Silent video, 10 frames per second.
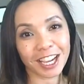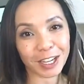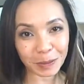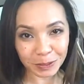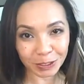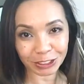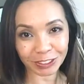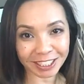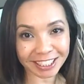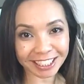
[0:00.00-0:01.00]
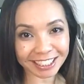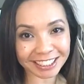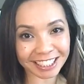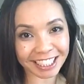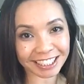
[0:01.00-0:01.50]
I hope you enjoy
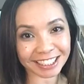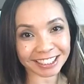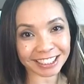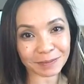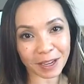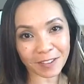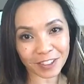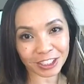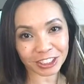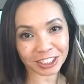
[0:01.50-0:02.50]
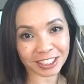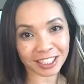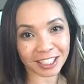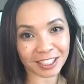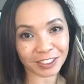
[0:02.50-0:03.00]
this, and this is my version
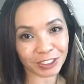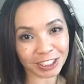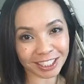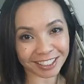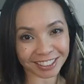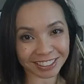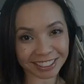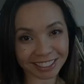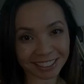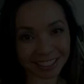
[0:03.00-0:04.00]
of street tacos.